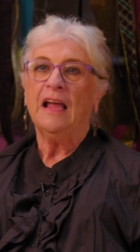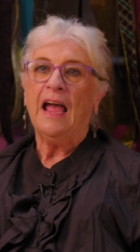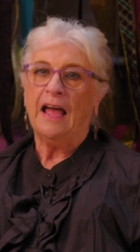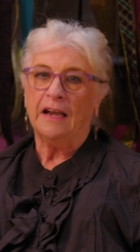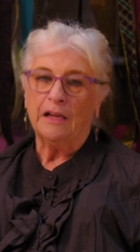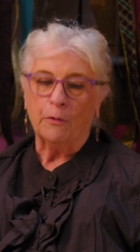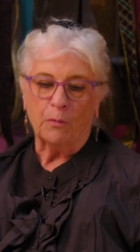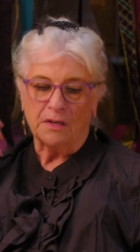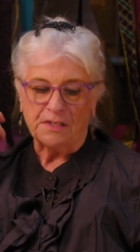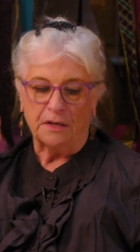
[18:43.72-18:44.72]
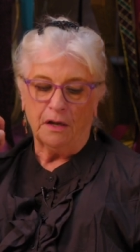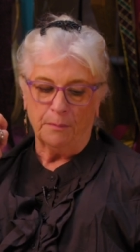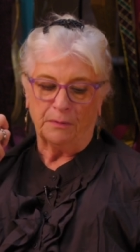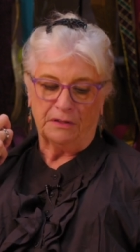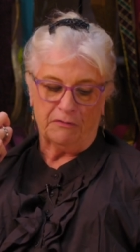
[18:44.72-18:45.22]
and it was an
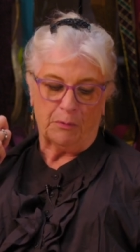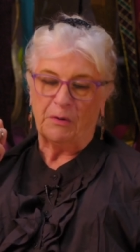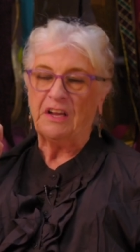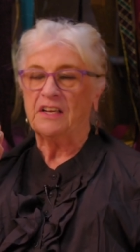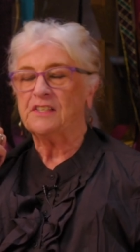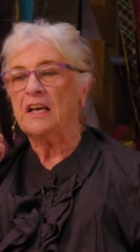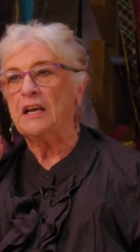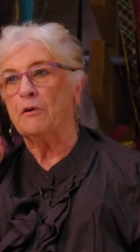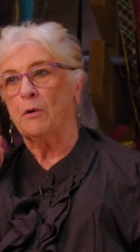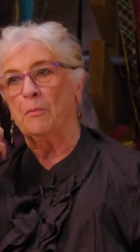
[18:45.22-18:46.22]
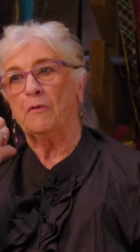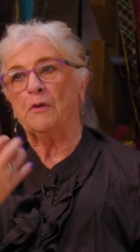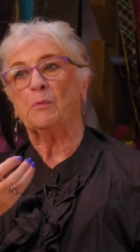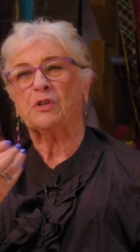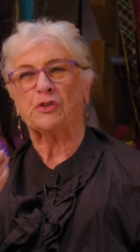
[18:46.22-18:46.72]
unbelievable anti-hero movie
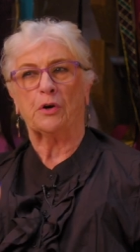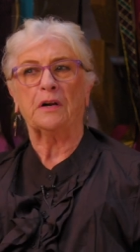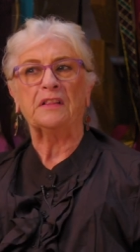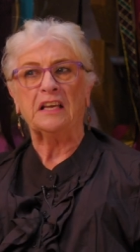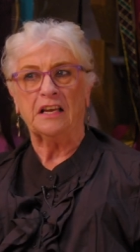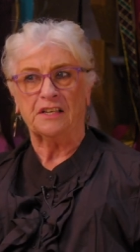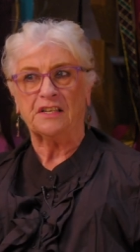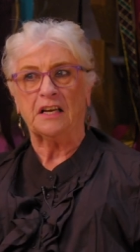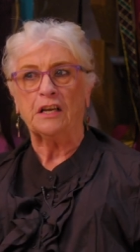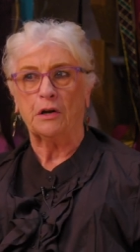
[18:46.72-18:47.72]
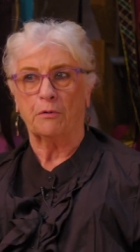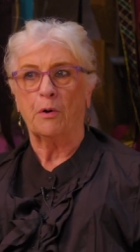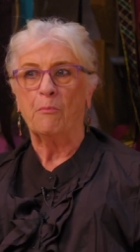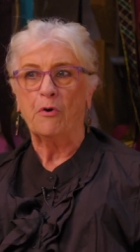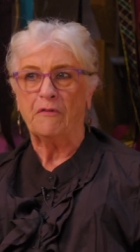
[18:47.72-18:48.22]
which started the
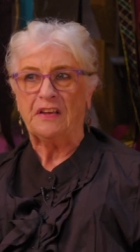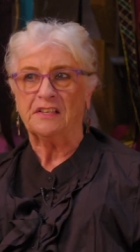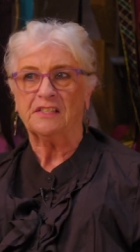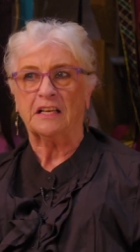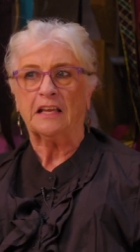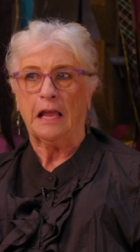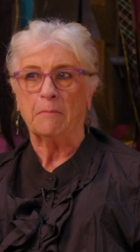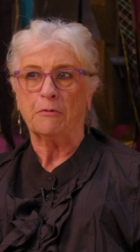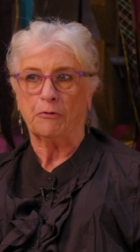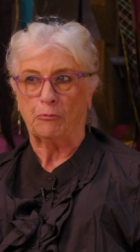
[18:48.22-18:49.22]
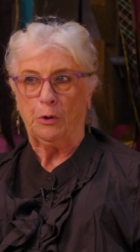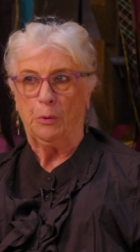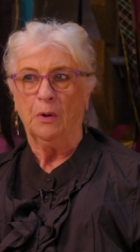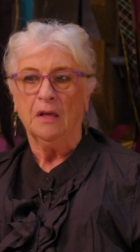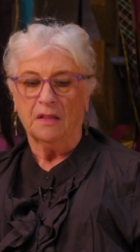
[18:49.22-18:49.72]
anti-hero movies that came through.
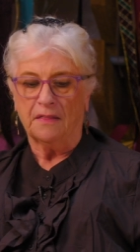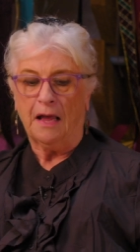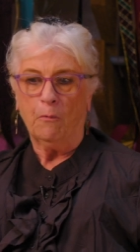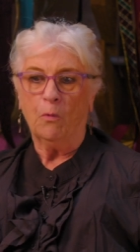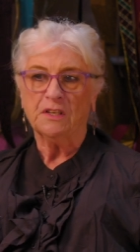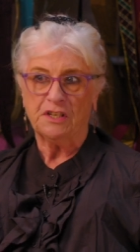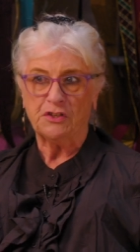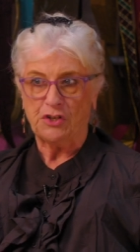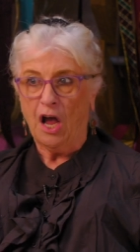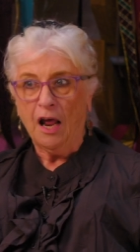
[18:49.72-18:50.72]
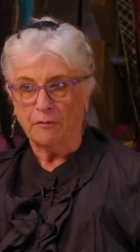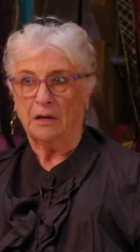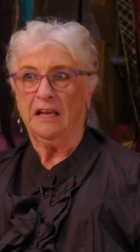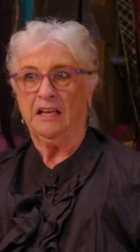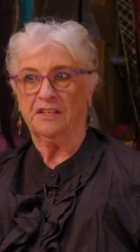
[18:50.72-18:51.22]
That was a genre
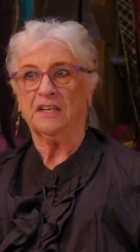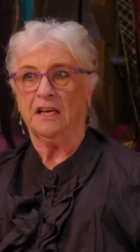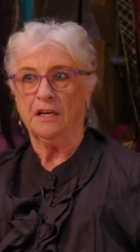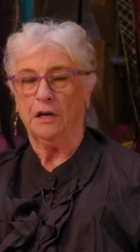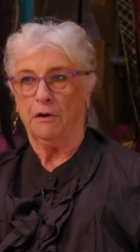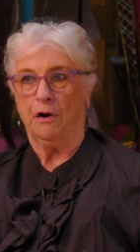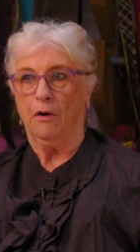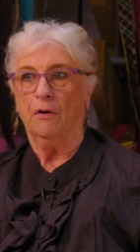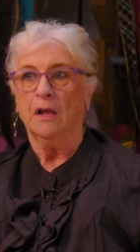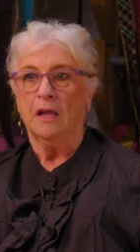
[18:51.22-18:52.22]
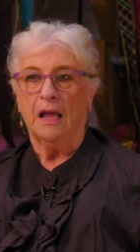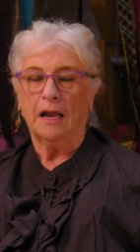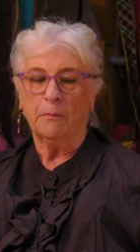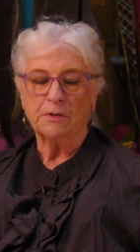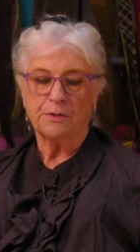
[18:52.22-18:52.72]
anti-hero, and
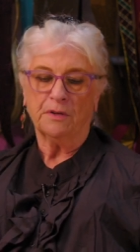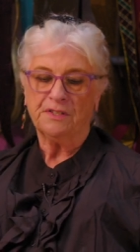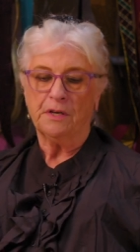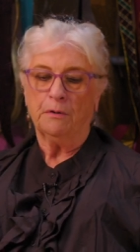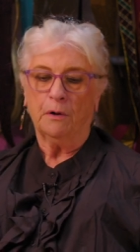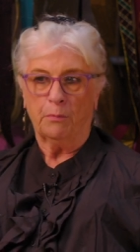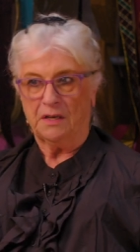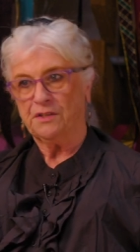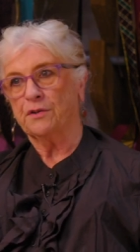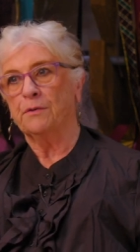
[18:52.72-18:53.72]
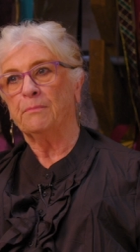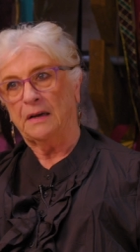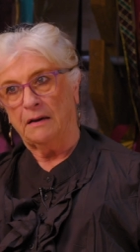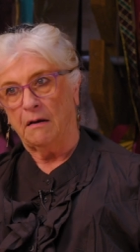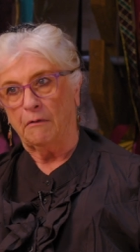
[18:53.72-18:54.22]
it was also a Western
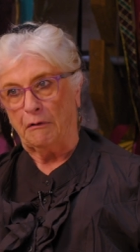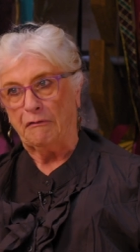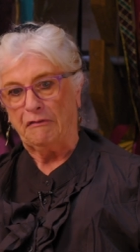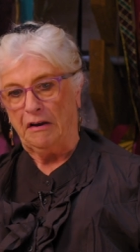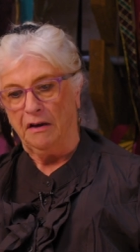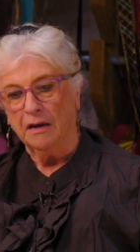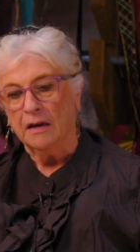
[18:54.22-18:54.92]
biography.